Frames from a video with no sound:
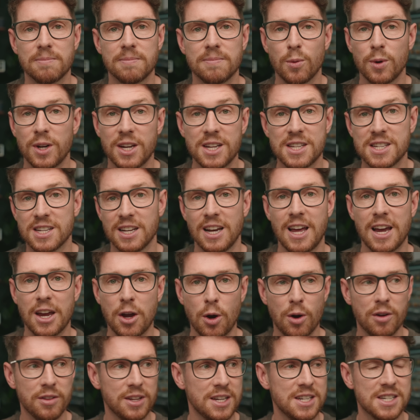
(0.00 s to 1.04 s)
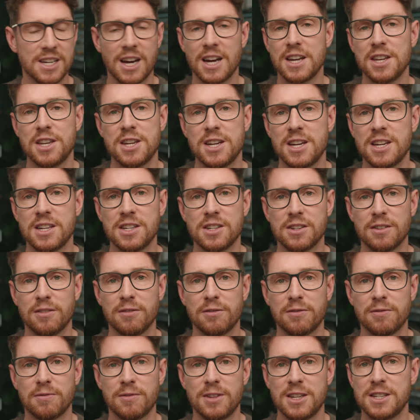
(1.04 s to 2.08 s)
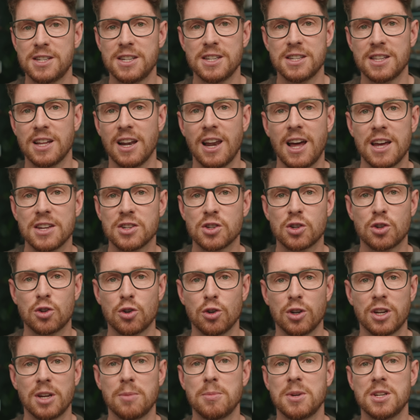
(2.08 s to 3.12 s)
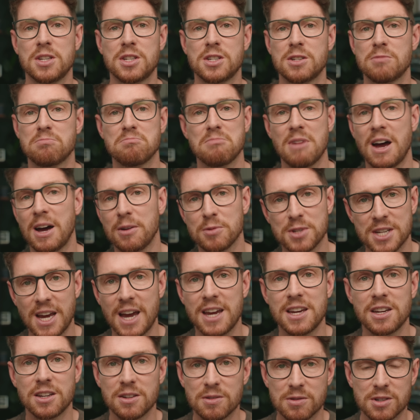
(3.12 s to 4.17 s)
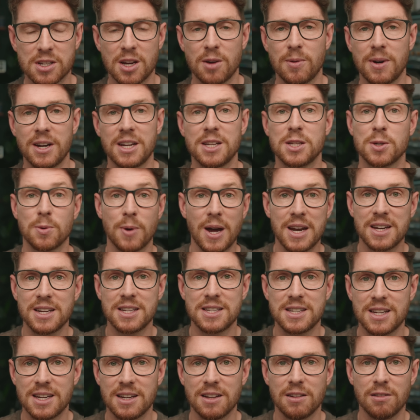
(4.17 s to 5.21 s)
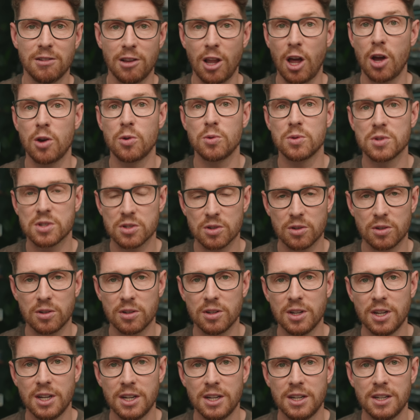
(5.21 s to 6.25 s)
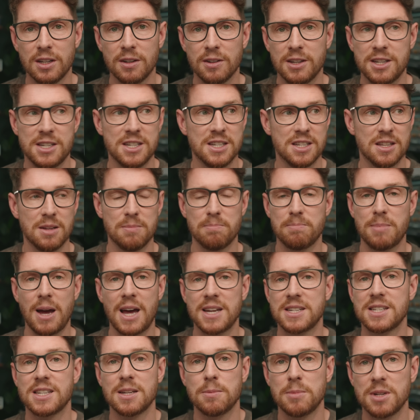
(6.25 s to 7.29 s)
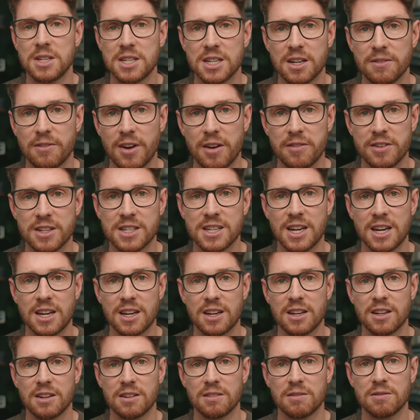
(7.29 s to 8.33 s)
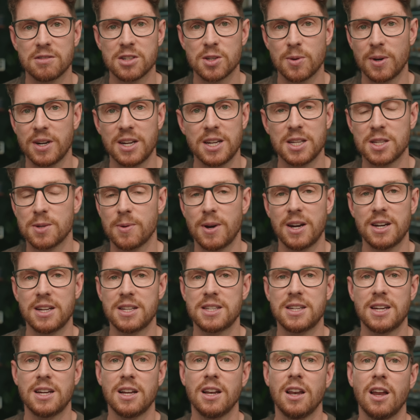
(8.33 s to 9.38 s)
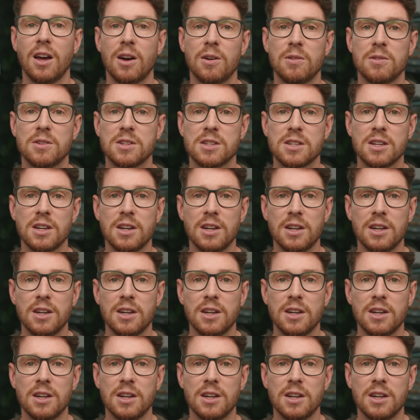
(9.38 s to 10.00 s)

We need to let go of these ideas of this is the last good image I'll take, so I need to edit it loads, or this is the best image I've ever taken, so I need to edit it loads.